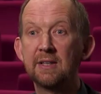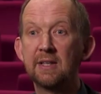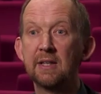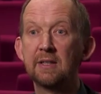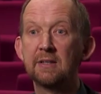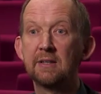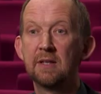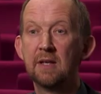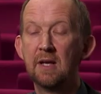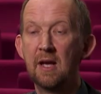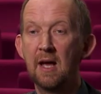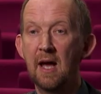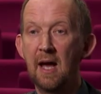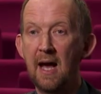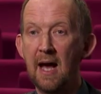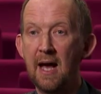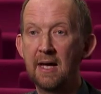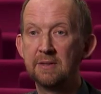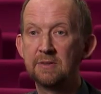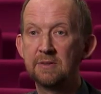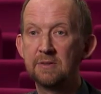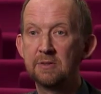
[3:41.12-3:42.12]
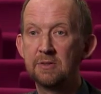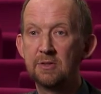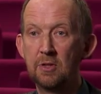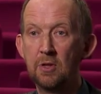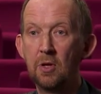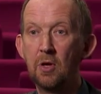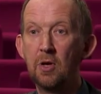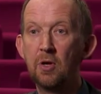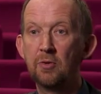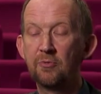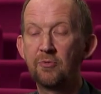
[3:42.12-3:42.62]
at it and
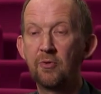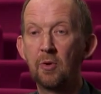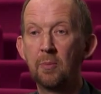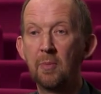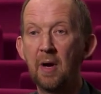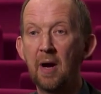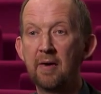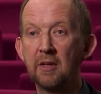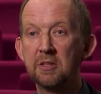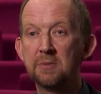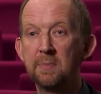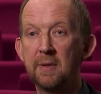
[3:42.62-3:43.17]
learn from our